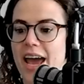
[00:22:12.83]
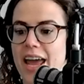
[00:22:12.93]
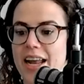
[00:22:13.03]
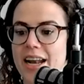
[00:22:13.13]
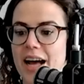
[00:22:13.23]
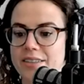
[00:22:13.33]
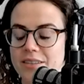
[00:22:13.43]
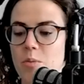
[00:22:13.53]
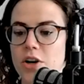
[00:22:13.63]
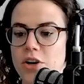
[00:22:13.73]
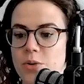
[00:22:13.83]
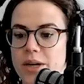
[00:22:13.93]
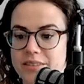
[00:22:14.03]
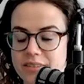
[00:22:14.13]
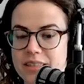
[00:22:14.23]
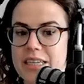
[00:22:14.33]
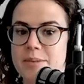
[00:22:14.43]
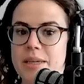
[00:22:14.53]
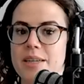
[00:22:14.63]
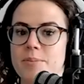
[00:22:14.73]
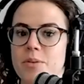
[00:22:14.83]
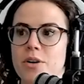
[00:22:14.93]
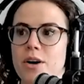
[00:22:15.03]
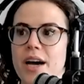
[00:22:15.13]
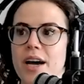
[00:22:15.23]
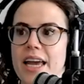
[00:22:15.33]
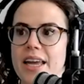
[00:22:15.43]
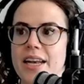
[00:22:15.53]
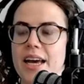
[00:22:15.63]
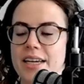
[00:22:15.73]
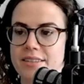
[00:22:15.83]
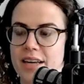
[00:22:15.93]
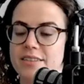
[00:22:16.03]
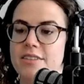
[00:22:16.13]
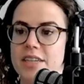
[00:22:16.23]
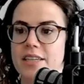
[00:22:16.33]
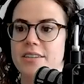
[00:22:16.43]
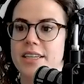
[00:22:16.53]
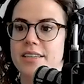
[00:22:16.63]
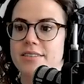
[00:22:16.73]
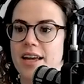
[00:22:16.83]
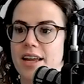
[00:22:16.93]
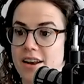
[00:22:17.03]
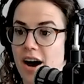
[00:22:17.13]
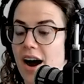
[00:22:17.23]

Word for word: And as someone who has seen people in excessive illness and